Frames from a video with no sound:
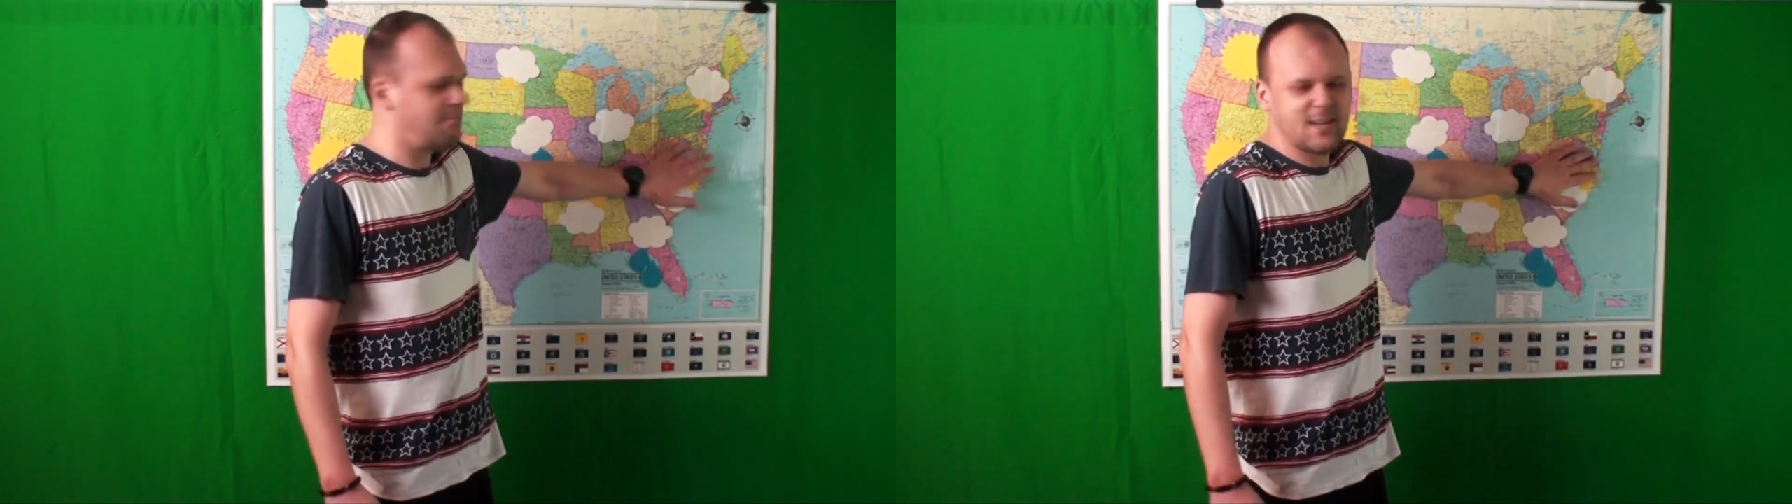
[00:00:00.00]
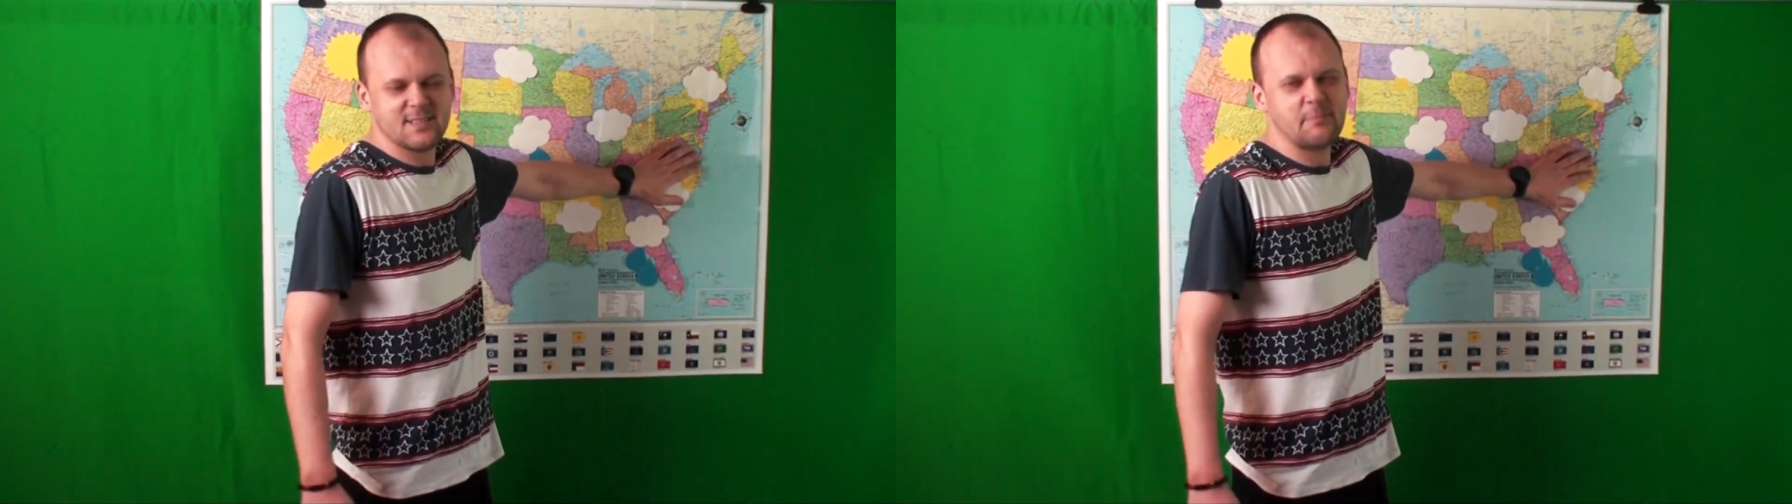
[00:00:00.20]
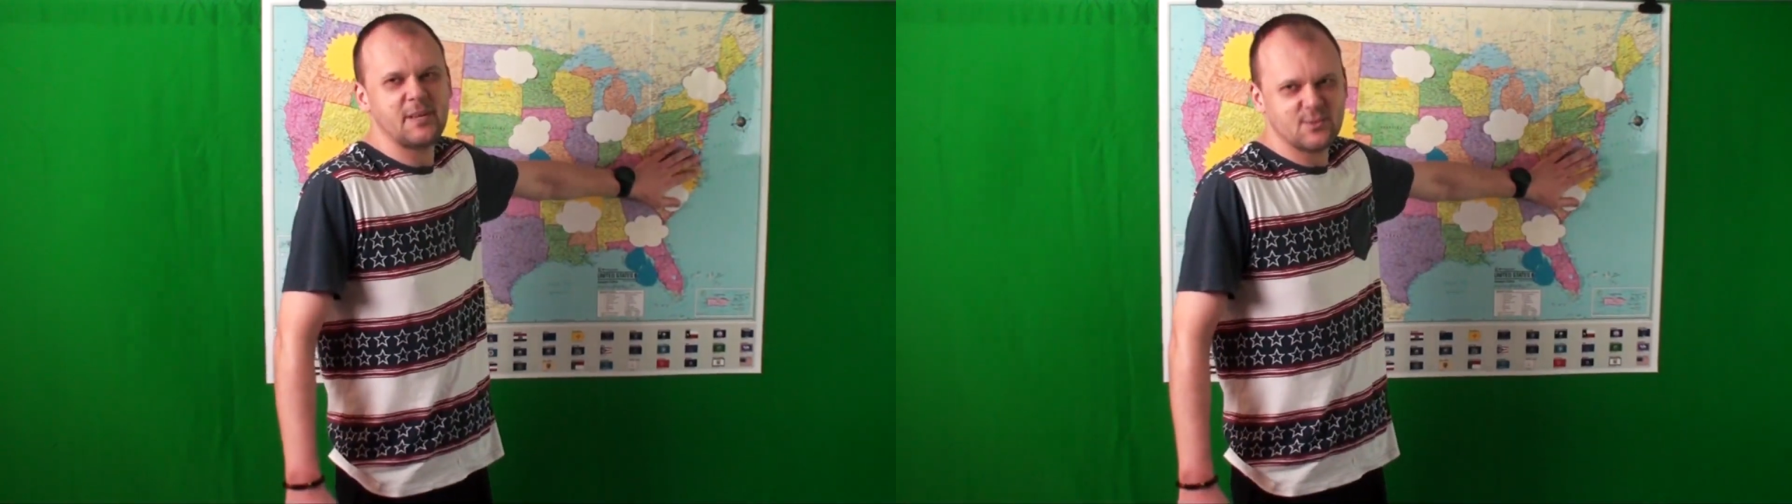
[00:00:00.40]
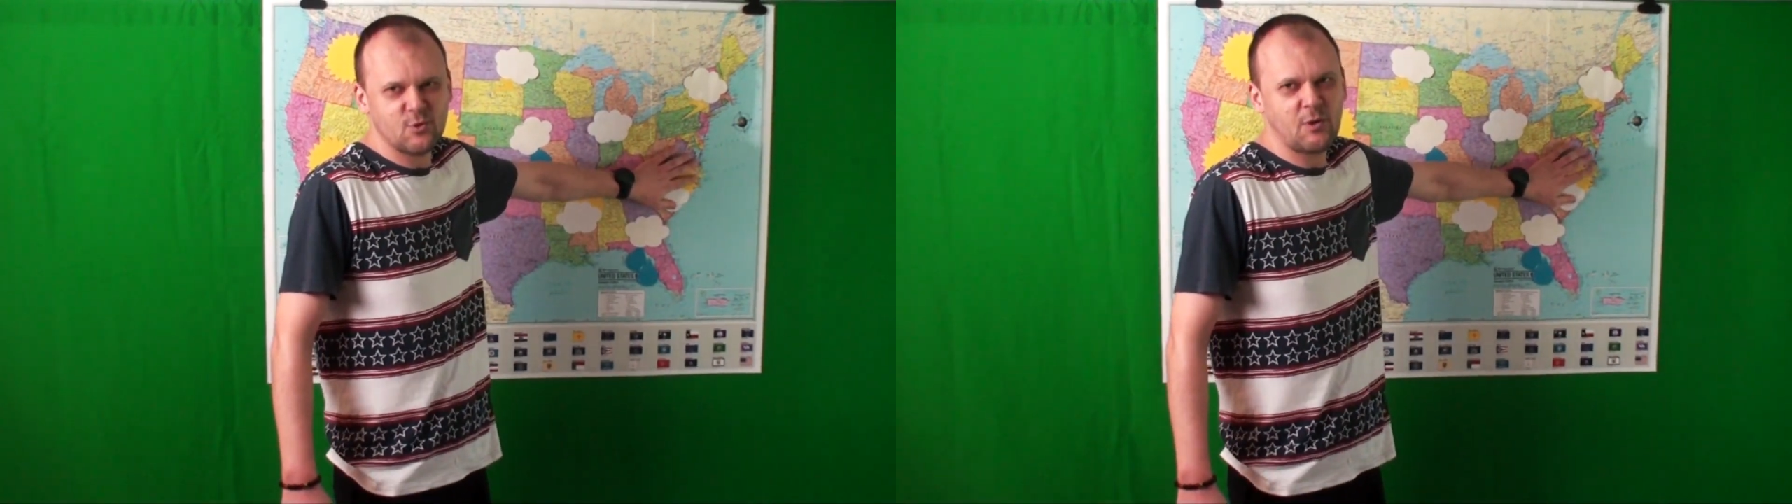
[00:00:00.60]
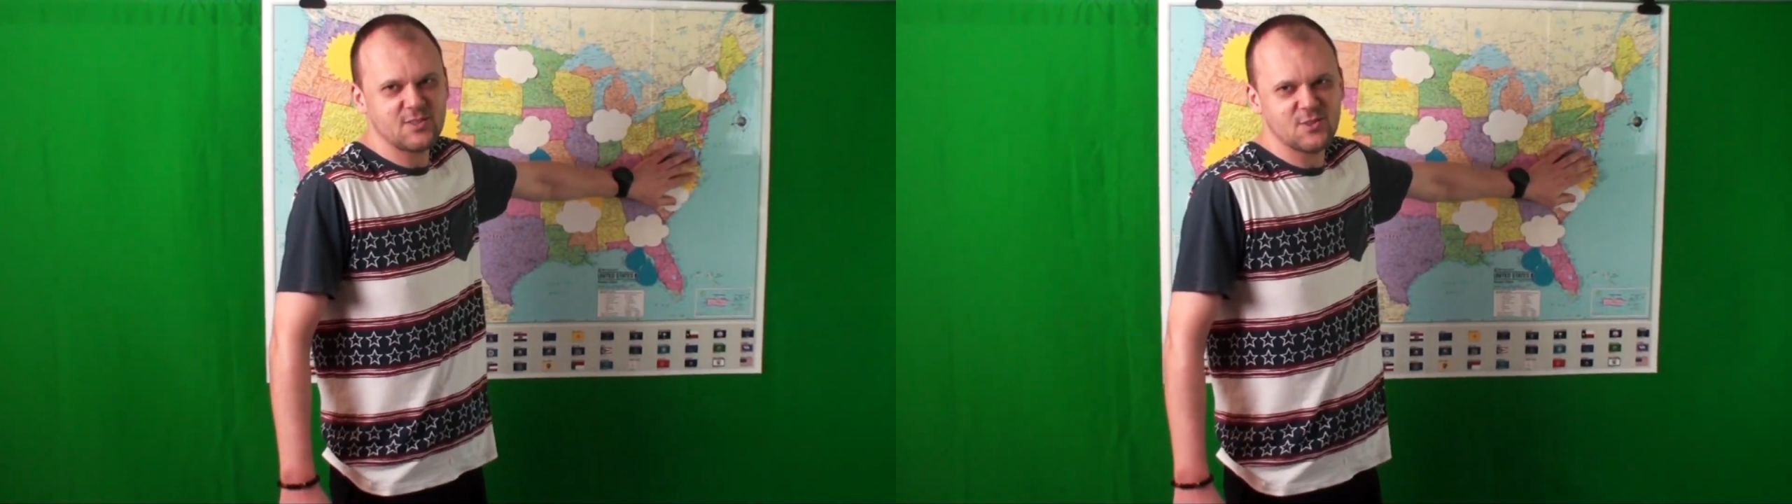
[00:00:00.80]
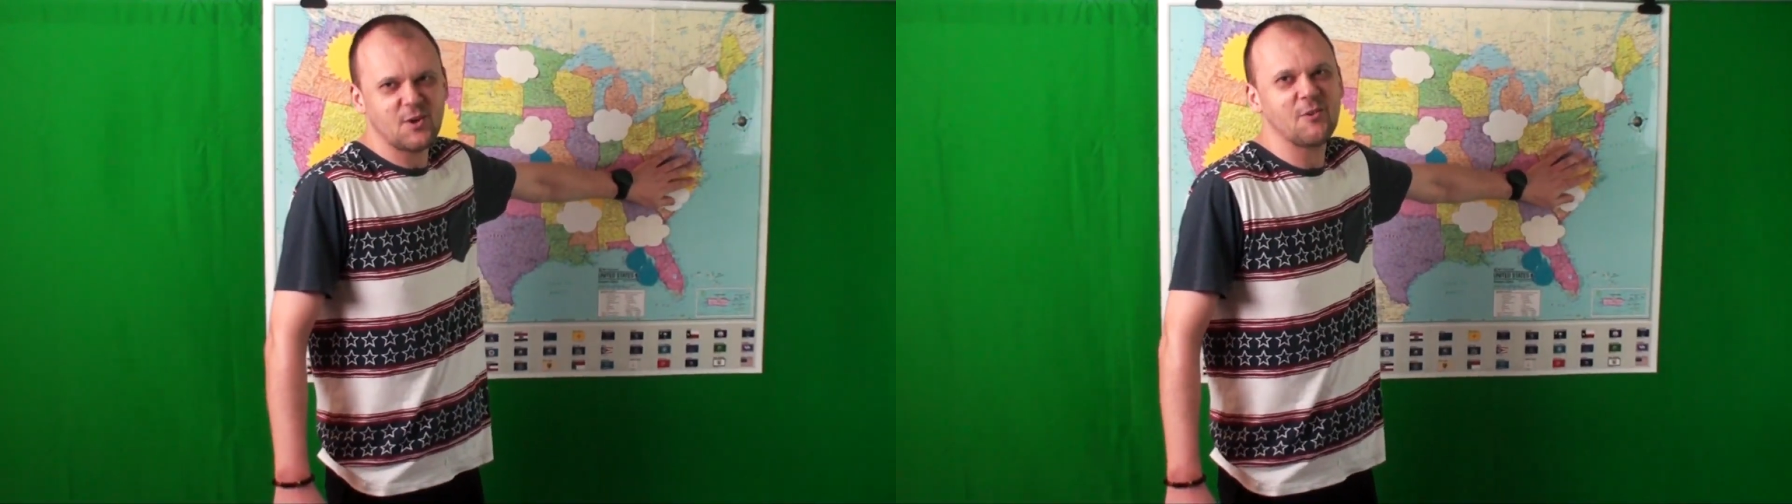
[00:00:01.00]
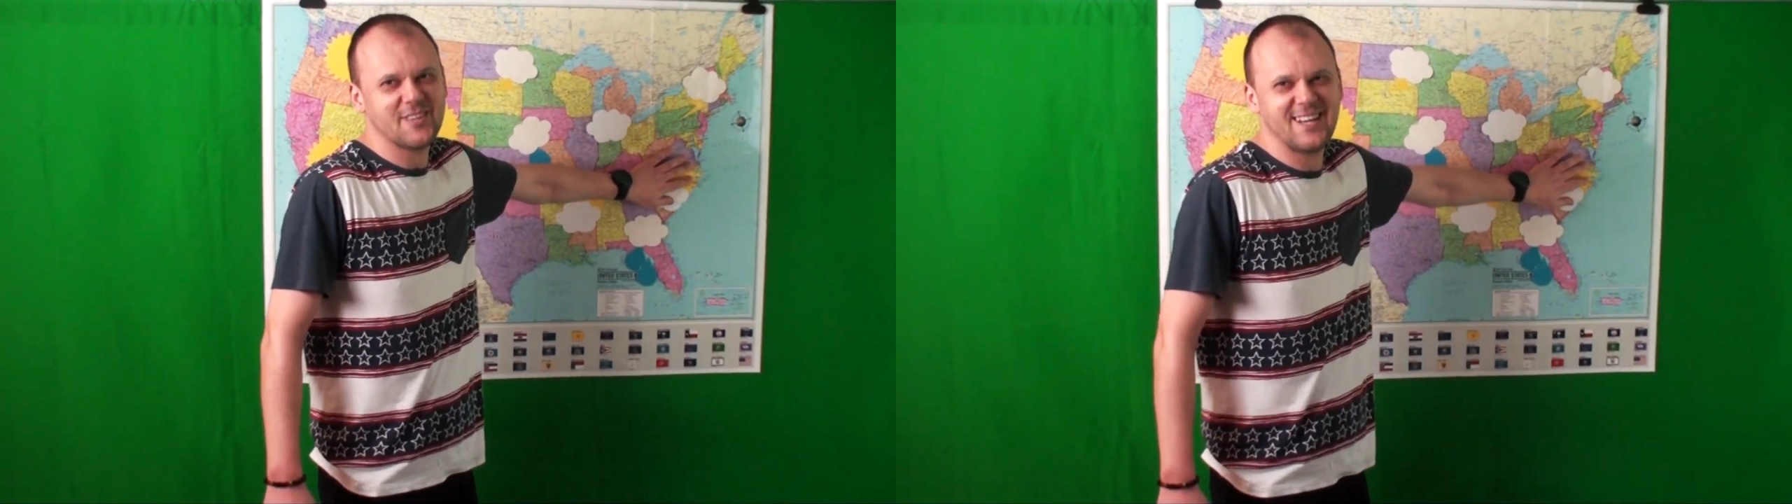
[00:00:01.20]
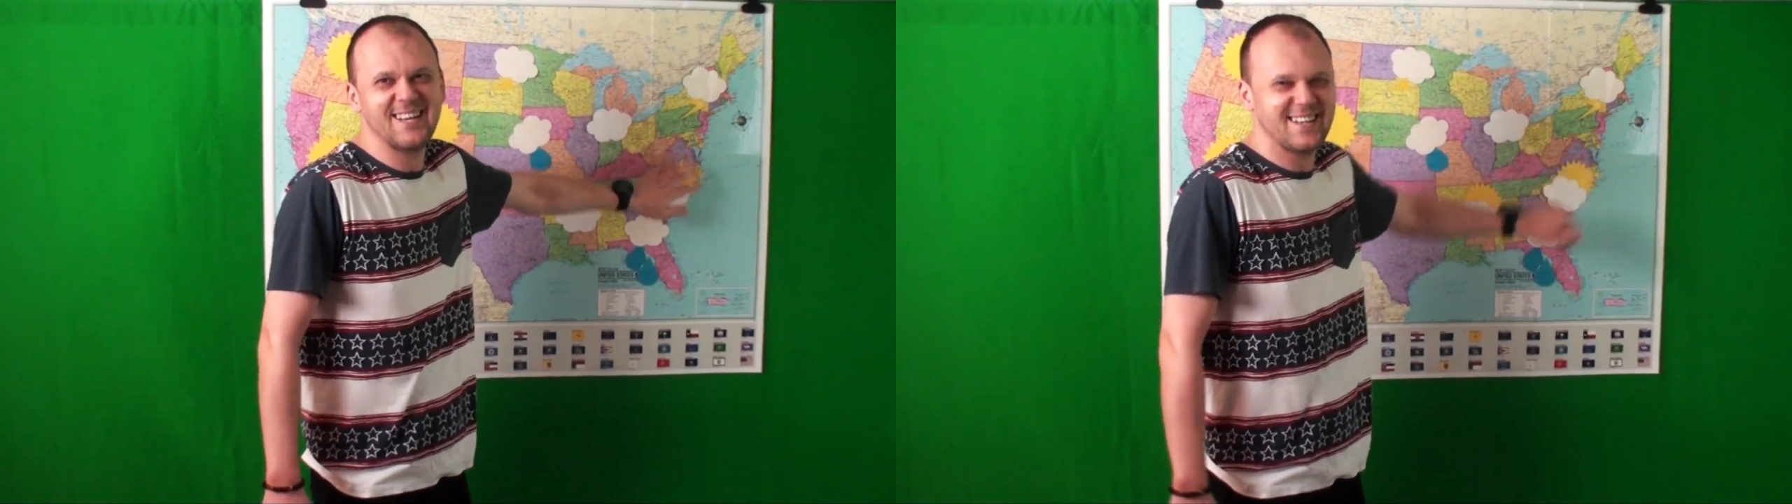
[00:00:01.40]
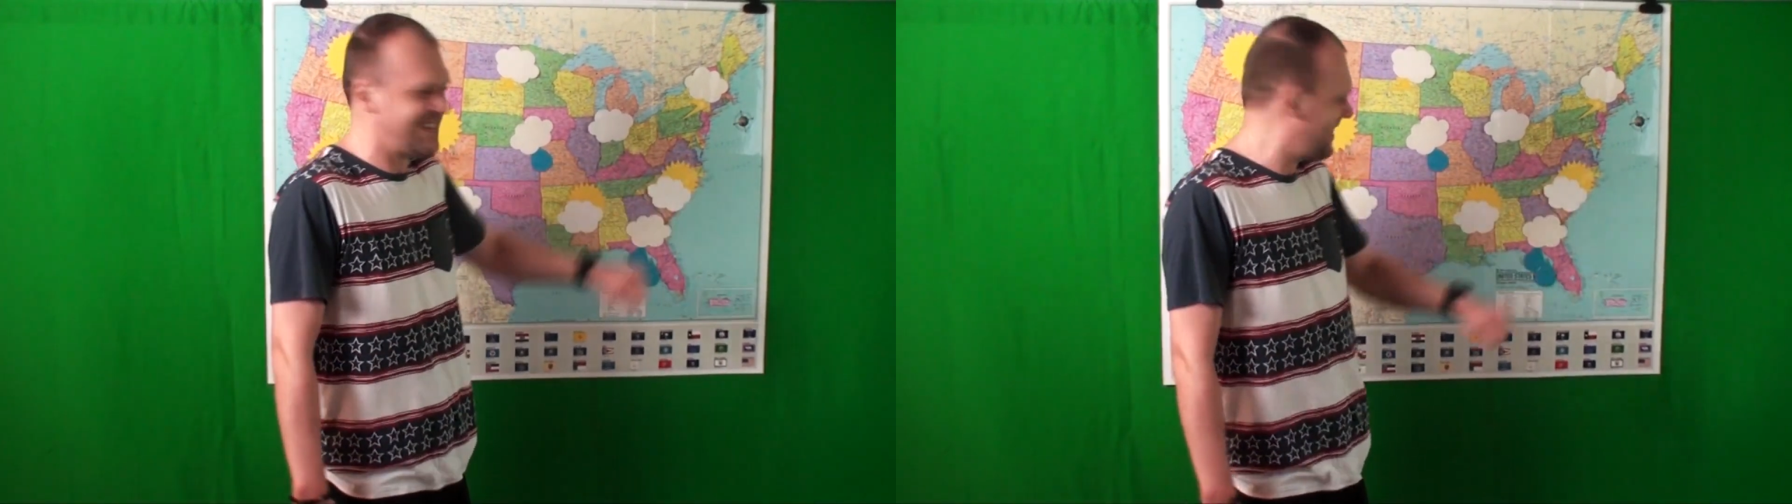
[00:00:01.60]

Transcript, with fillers: But depends who wants to go there.